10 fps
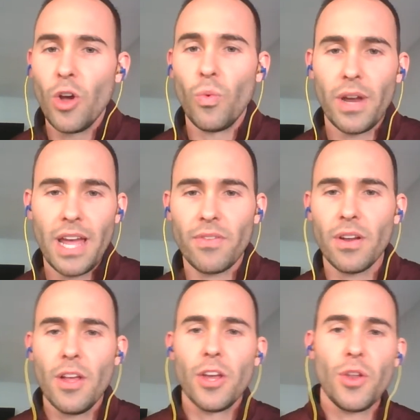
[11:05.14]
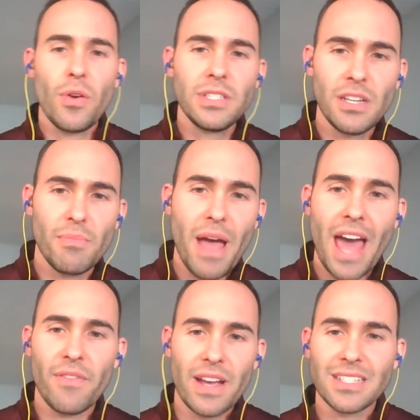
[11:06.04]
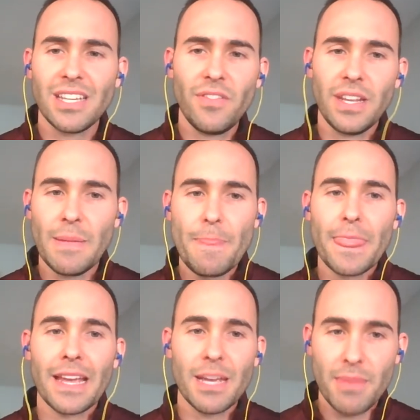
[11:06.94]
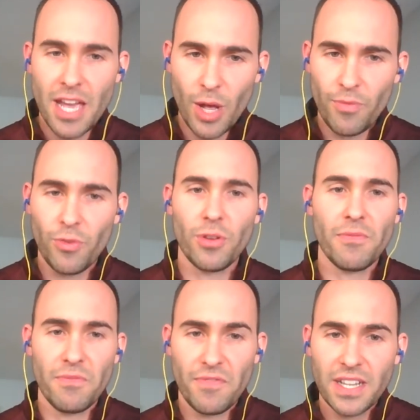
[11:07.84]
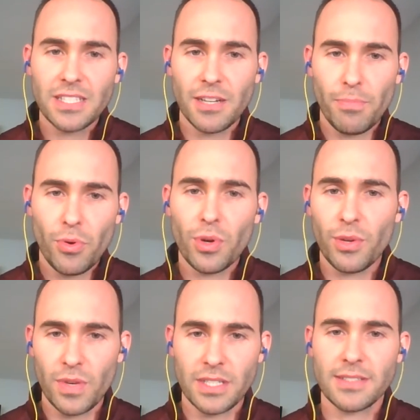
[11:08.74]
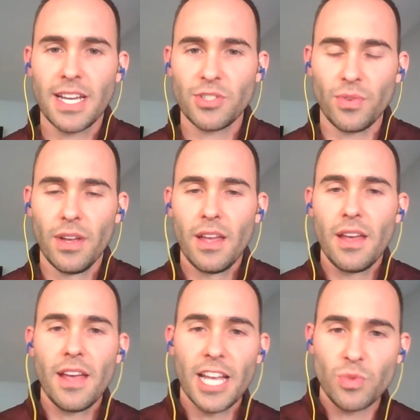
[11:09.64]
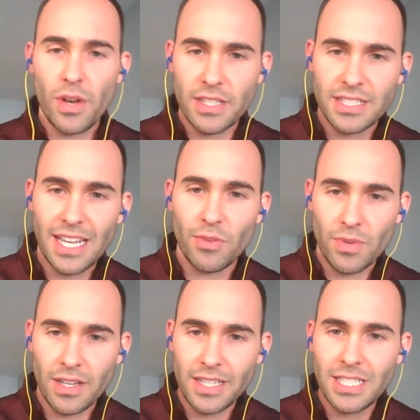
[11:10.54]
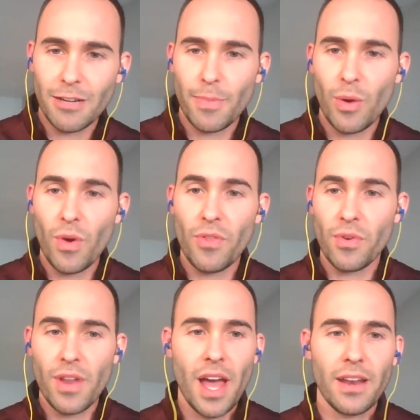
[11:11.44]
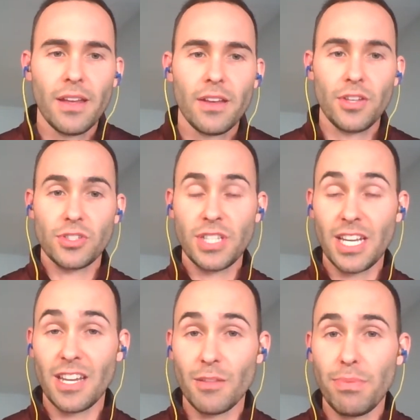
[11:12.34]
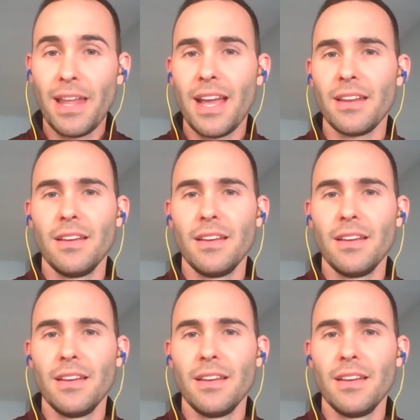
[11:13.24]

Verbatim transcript: whatever. Noticing a pattern of activity can be helpful in fixing a poorly written schedule, as well as staying realistic about whether or not you're sticking to the plan.